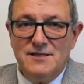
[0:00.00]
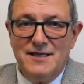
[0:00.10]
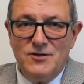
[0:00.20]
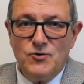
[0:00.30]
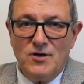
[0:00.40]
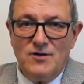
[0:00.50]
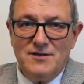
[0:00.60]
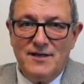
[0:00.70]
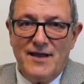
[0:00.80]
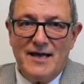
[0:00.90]
is
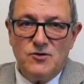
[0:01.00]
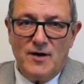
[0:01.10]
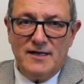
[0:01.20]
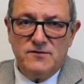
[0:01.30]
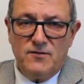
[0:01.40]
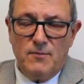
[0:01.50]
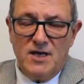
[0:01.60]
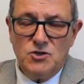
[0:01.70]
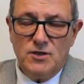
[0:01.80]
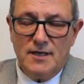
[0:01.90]
integral to that
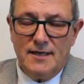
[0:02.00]
transformation,